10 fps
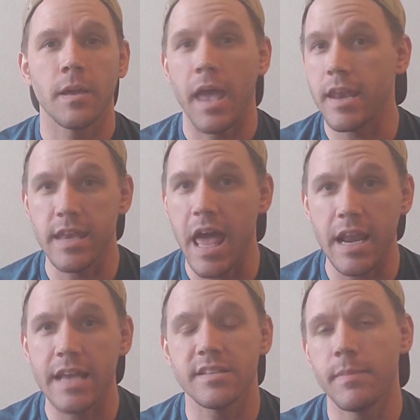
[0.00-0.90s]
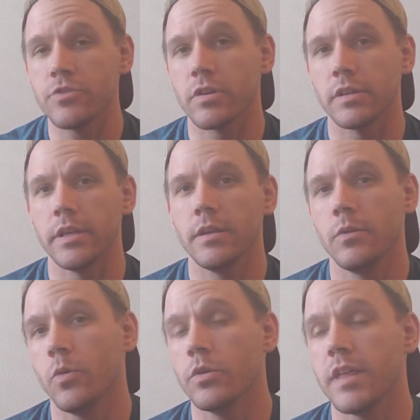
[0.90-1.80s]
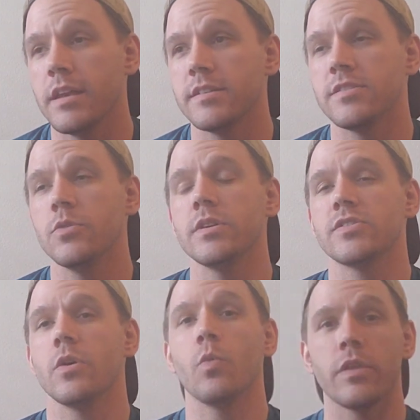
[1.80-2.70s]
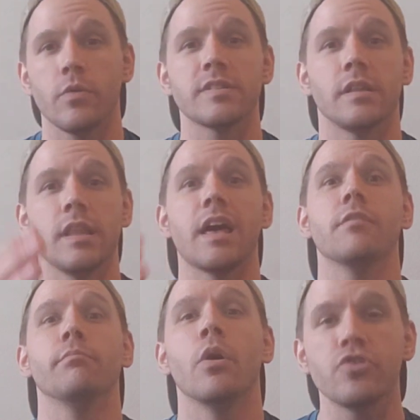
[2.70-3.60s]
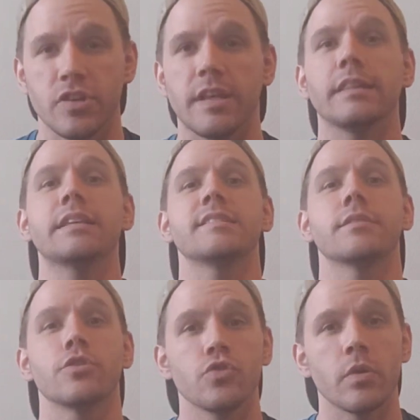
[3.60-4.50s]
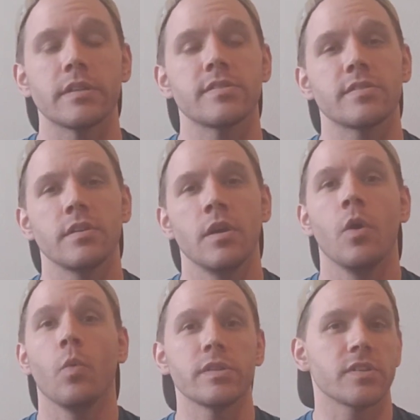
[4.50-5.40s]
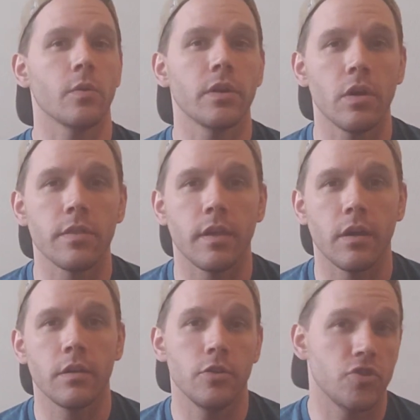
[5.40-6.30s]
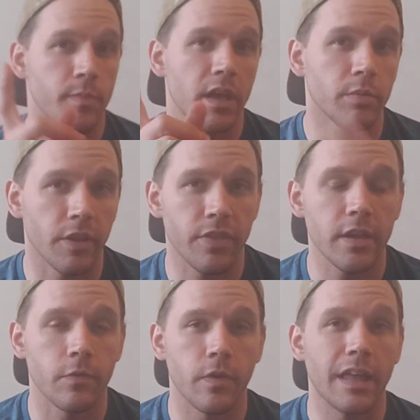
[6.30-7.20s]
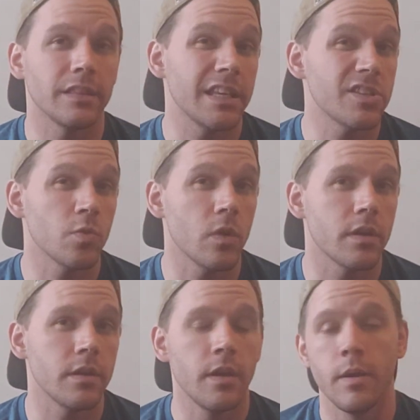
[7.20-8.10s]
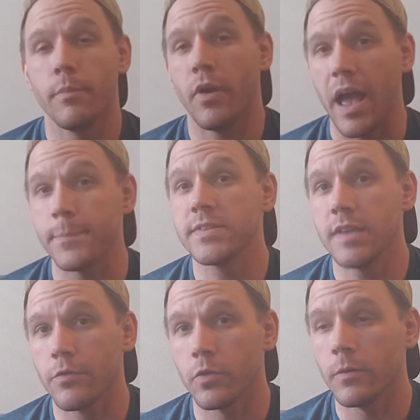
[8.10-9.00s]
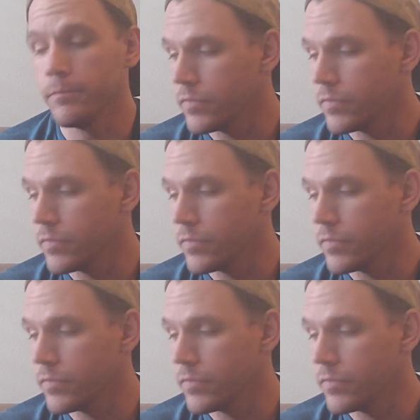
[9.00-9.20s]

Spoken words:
and not isometrically, or that is doing so where there is a lot of motion, at least at the joints. What's going on there? You should be able to think of at least one, perhaps several.